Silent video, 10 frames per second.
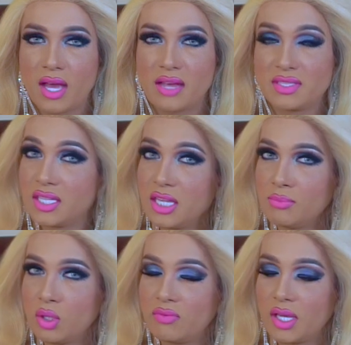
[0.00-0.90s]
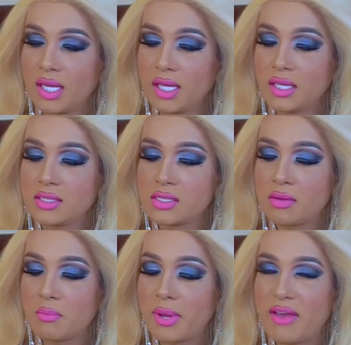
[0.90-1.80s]
I've seen the
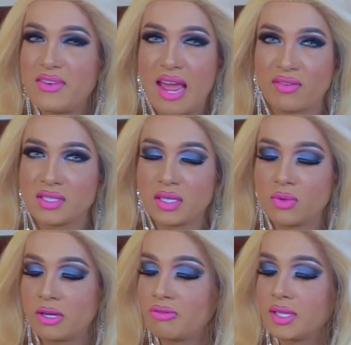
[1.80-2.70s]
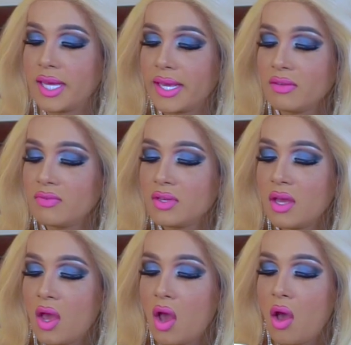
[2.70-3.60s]
movies, but I've never seen one in real life.
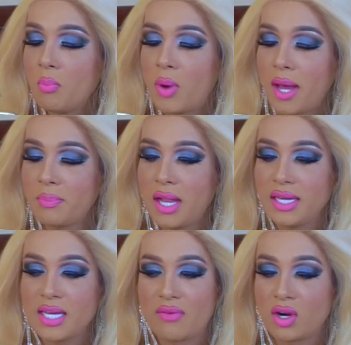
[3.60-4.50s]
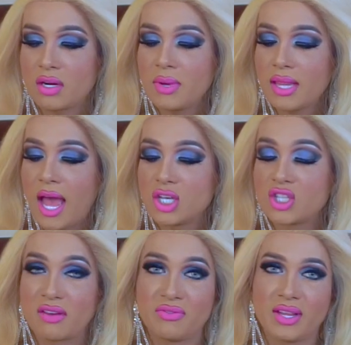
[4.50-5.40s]
Potbelly, never heard about that.
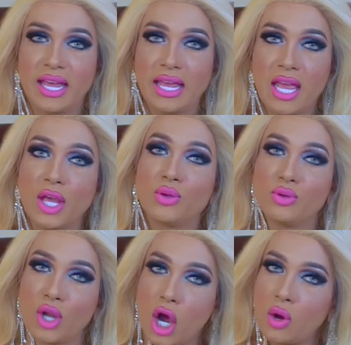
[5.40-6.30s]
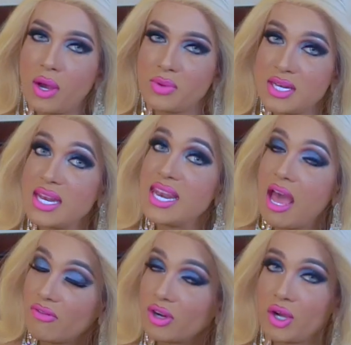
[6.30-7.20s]
Chick-fil-A, you know I would
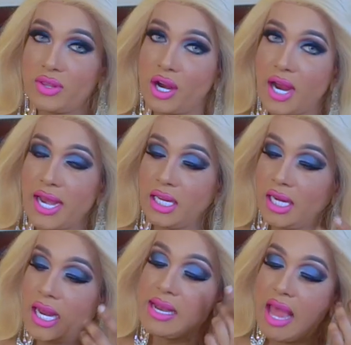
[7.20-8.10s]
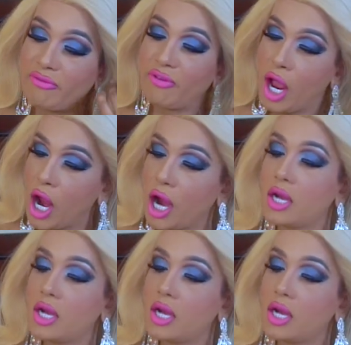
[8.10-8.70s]
never go there, honey. Never.